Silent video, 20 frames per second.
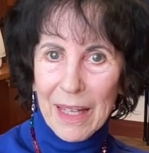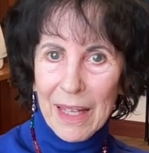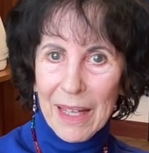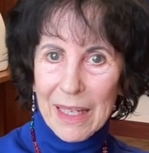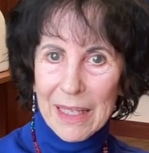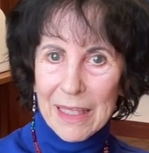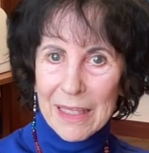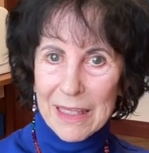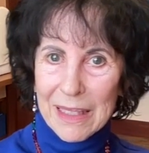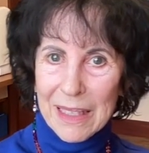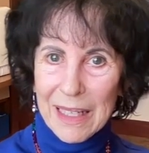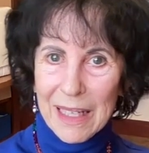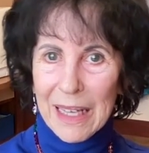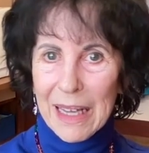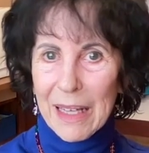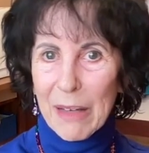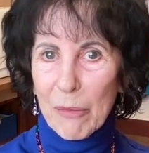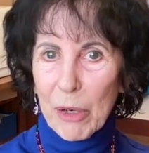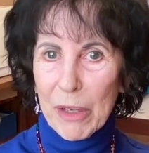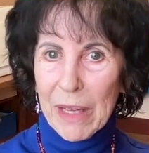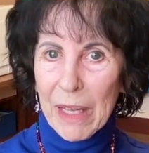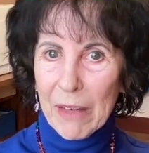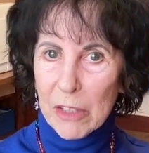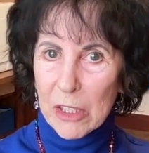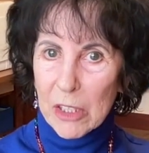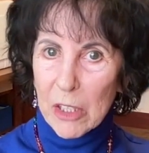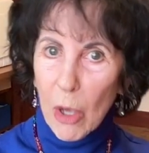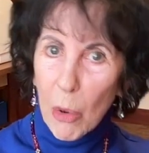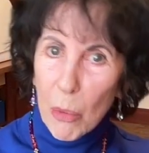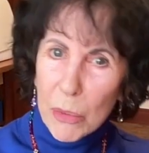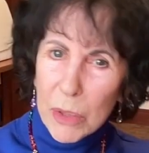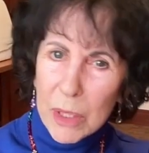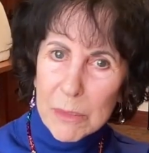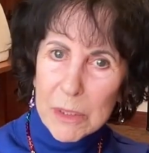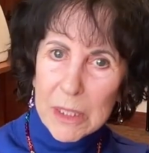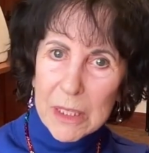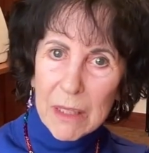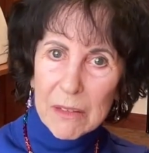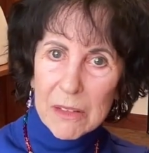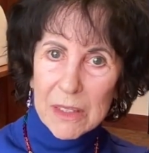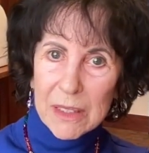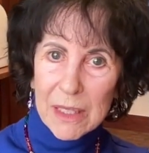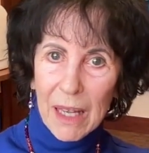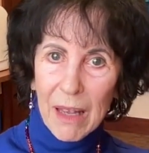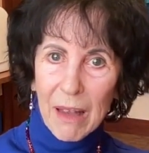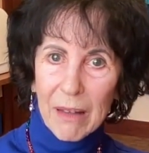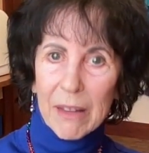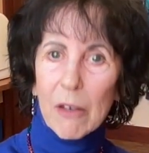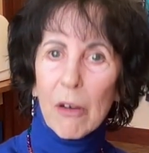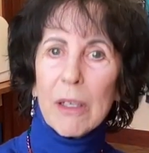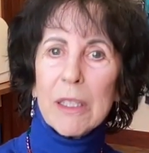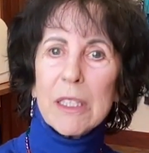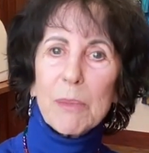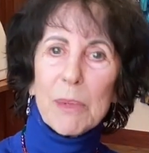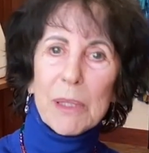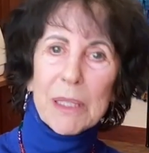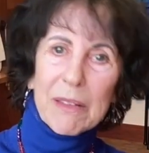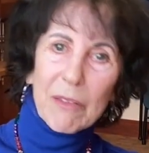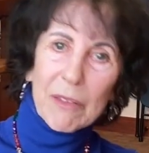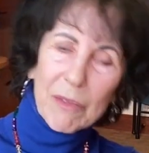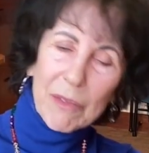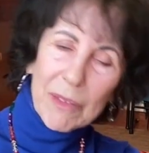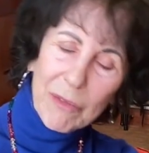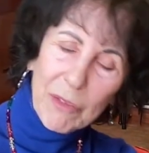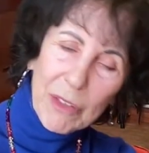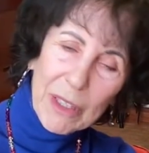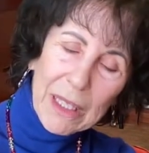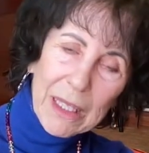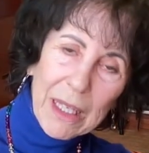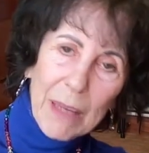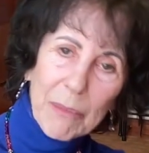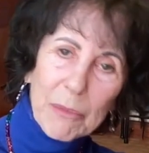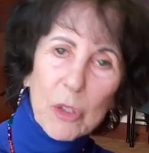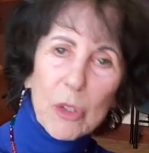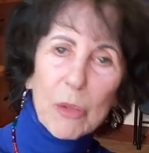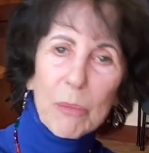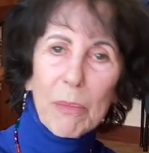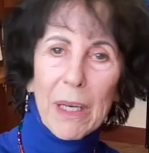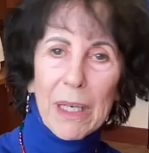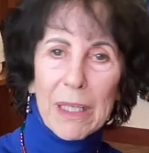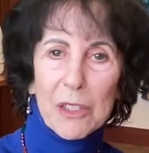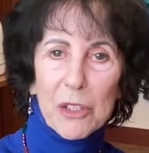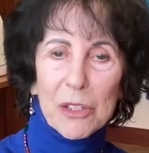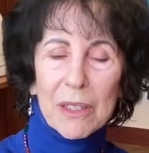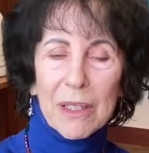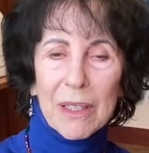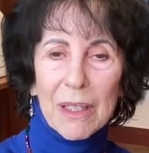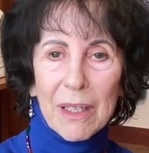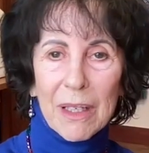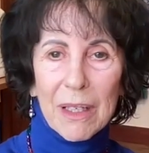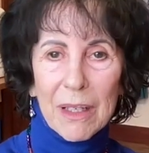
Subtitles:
and where they have to tone themselves down. They're always feeling on too much.